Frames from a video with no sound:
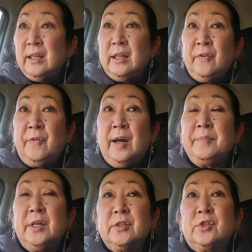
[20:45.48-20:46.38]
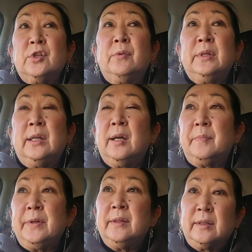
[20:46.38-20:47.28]
If I'm not showing
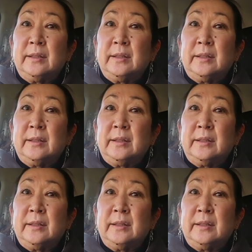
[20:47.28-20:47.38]
up in the